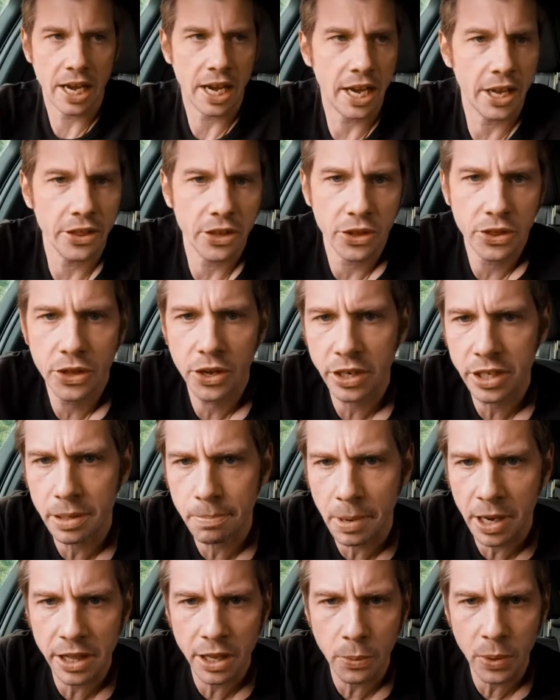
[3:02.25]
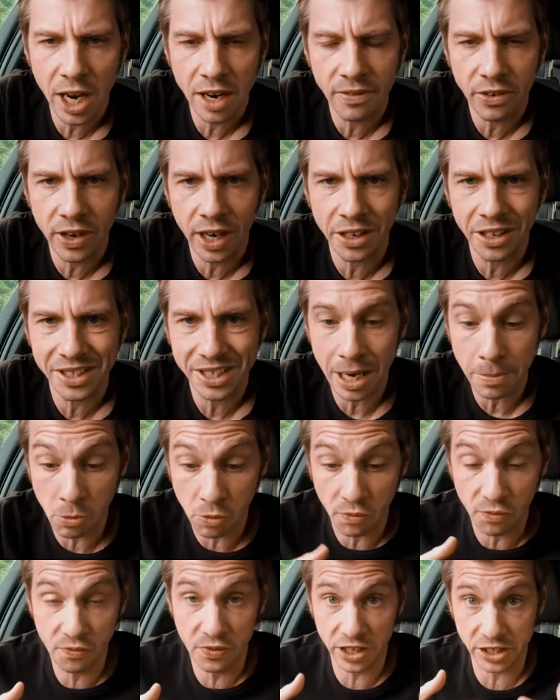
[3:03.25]
the 30 men that we have around the table
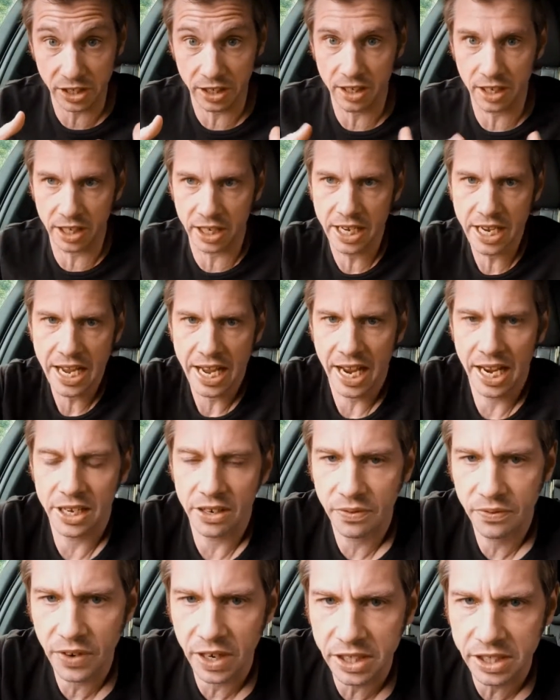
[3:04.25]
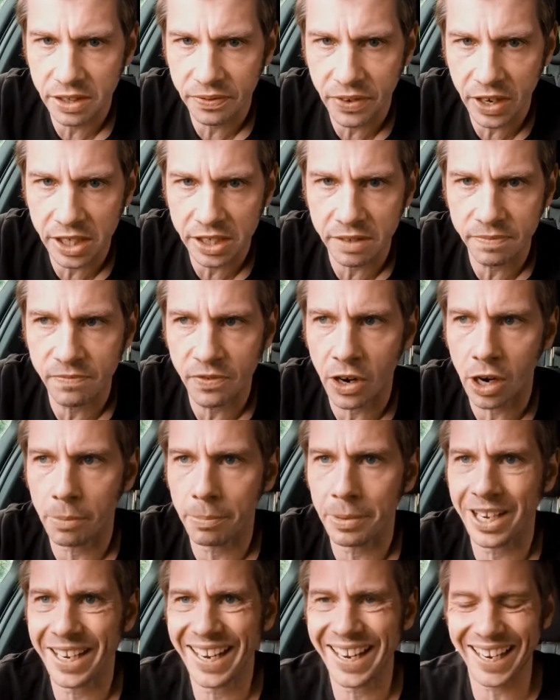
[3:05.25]
physically in a face-to-face
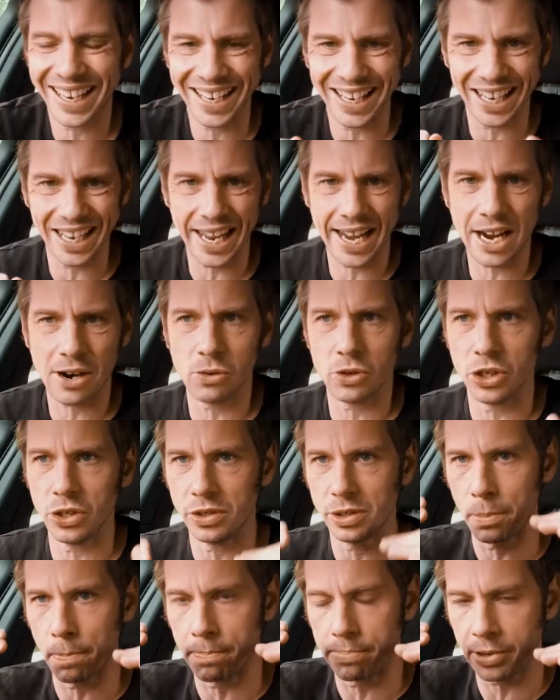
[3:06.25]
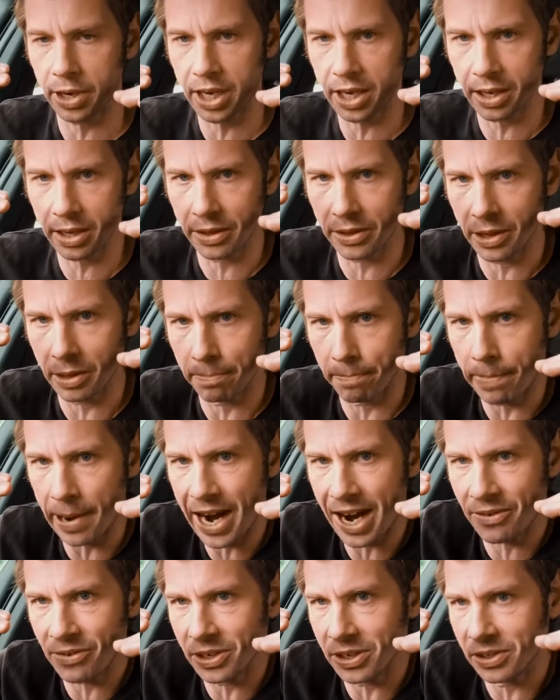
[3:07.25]
environment. It allows you to bring the
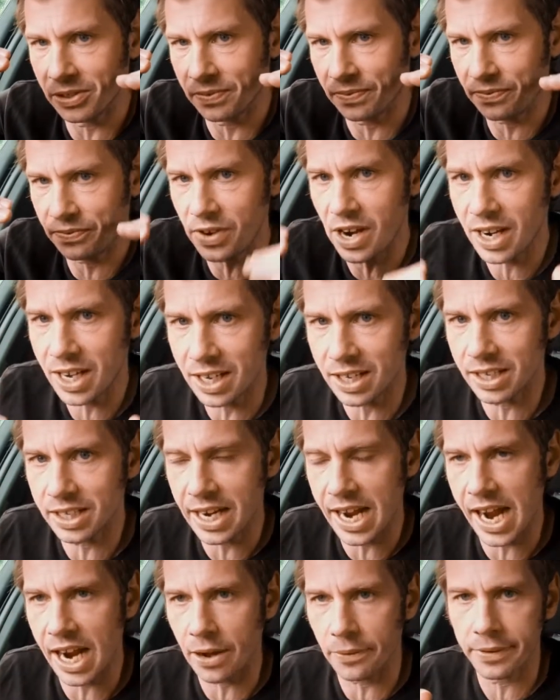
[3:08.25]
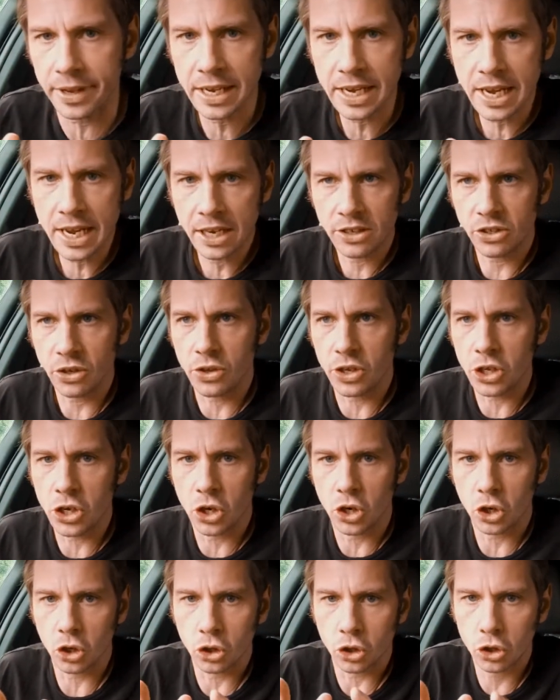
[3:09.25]
barriers fucking down so that you
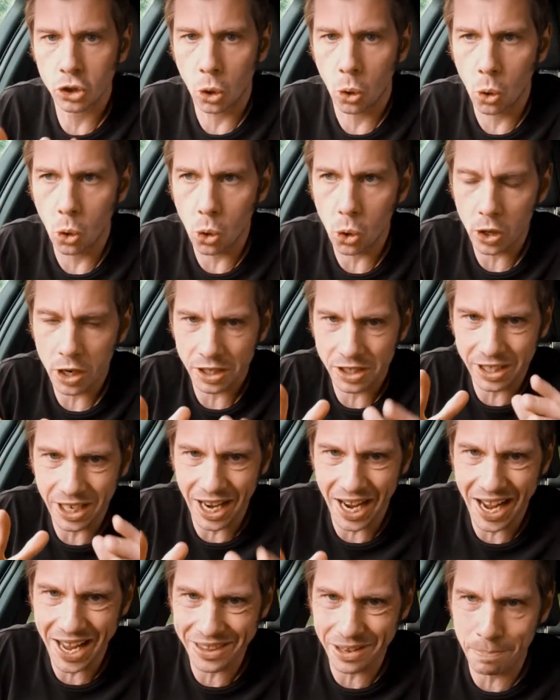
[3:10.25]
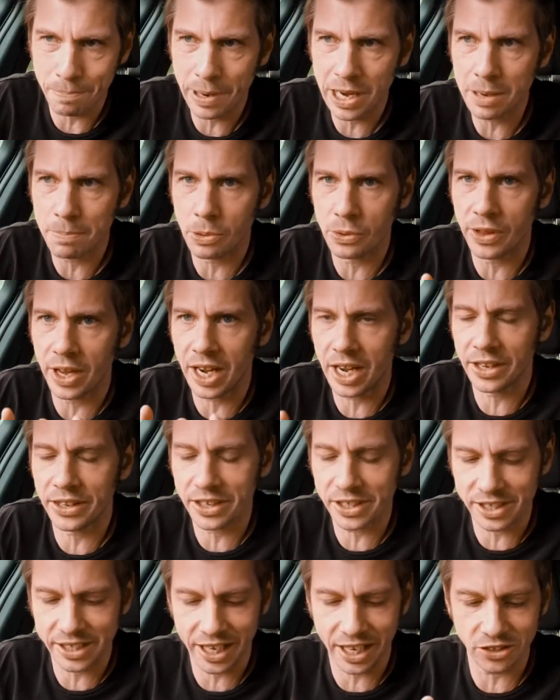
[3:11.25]
can talk to other people that
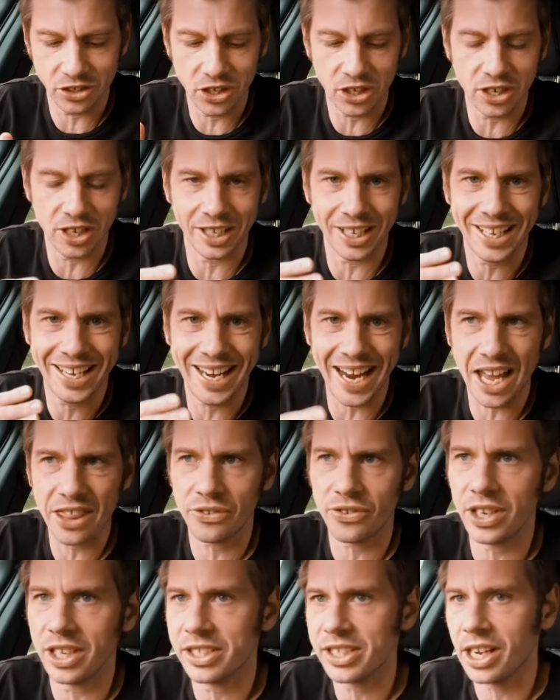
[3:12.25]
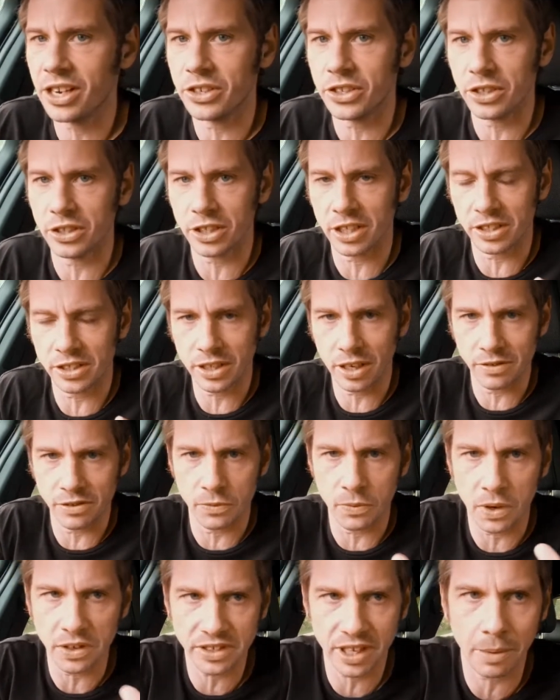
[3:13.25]
understand. So you can gather intelligence in terms
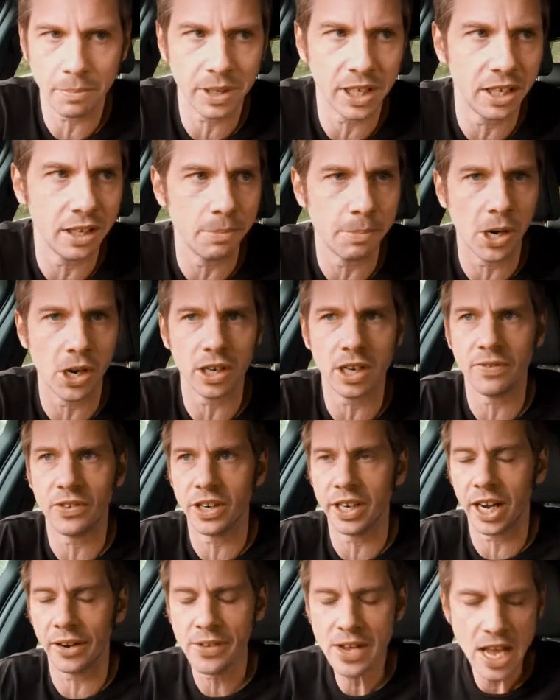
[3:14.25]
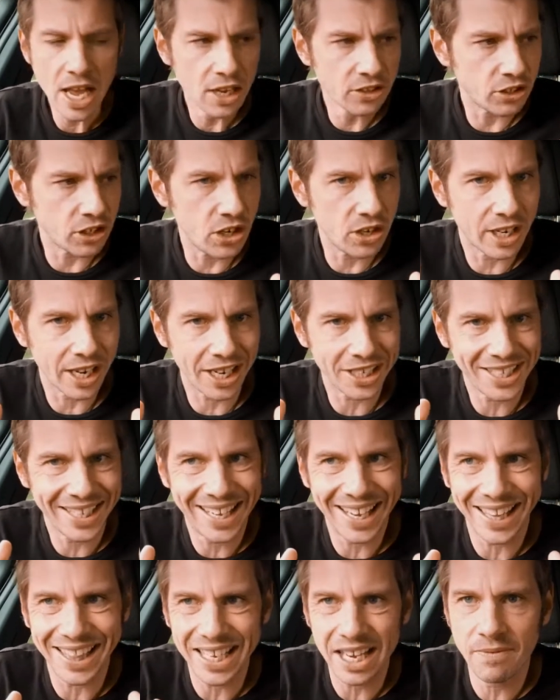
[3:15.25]
of what's happening in the market right now. So you can actually
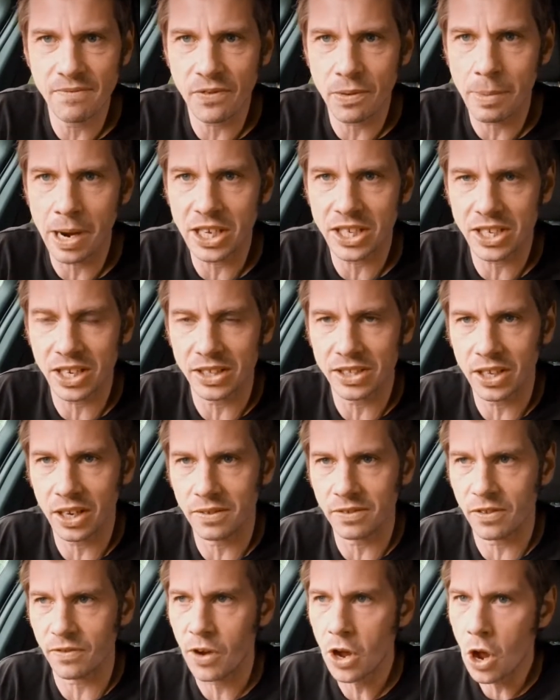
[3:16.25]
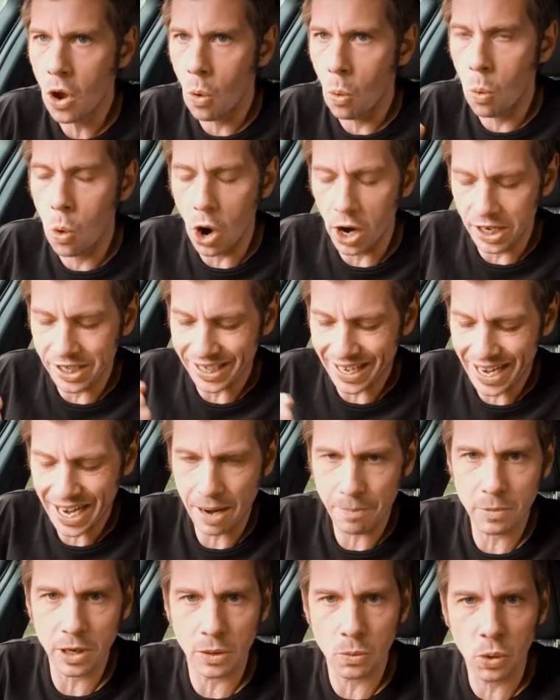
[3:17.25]
get the information in terms of what is
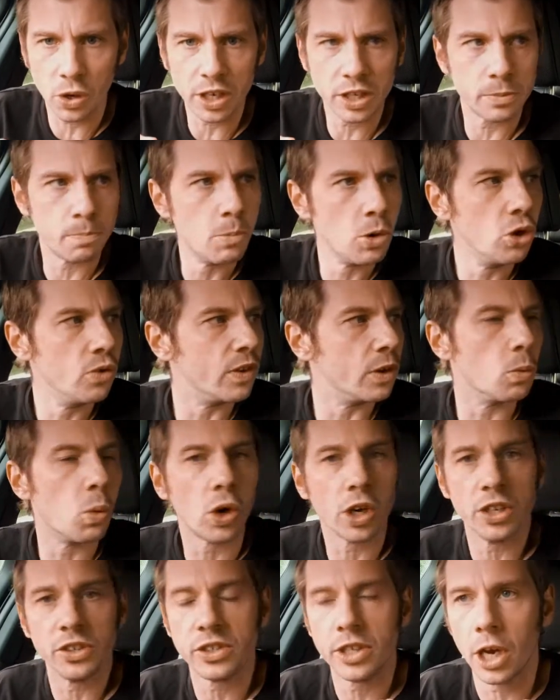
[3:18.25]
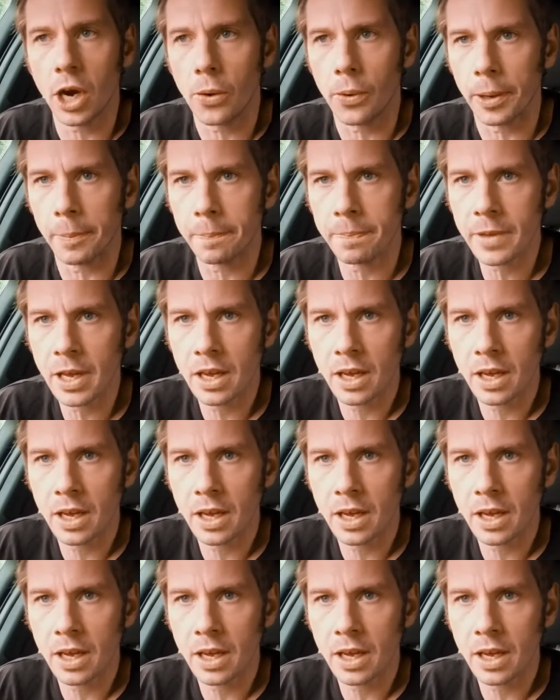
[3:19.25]
happening, what is moving, what is going.